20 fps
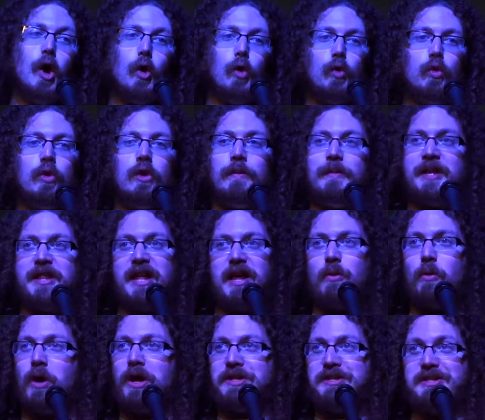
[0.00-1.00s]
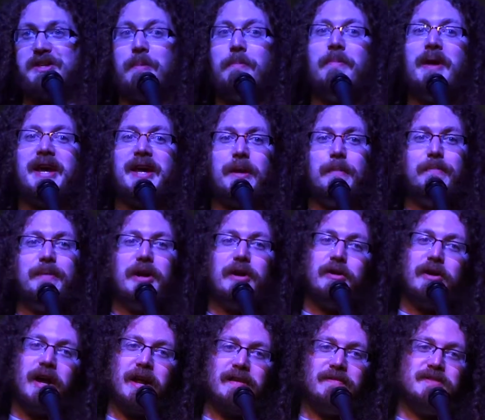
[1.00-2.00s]
woman that wants to make a
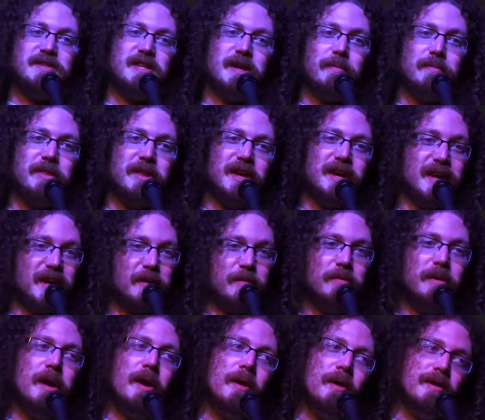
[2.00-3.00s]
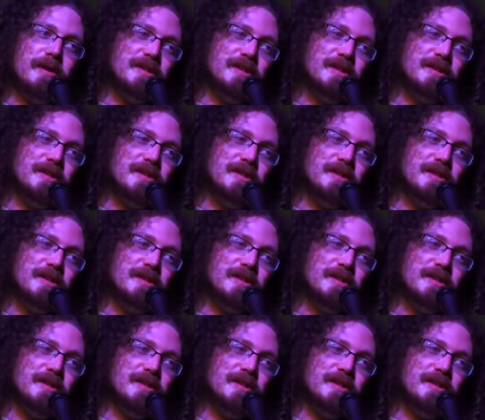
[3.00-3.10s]
beard out of something and